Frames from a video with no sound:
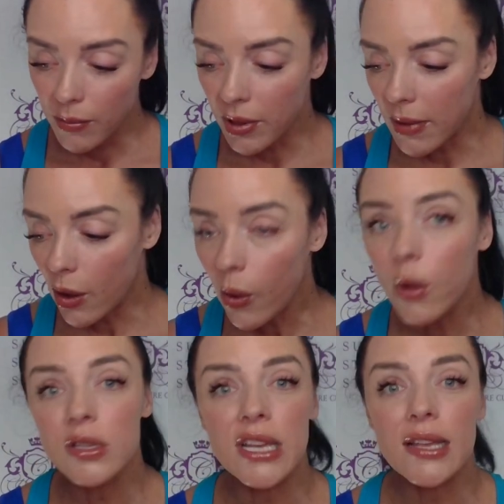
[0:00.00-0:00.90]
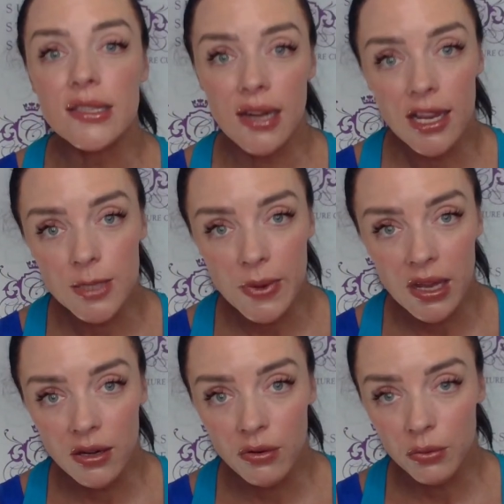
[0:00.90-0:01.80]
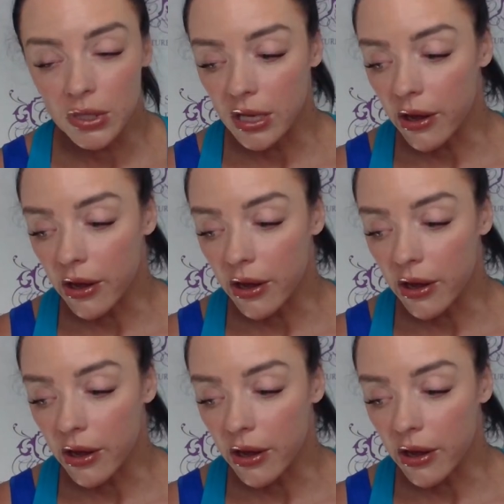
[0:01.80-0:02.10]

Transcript: but my whole day today has been really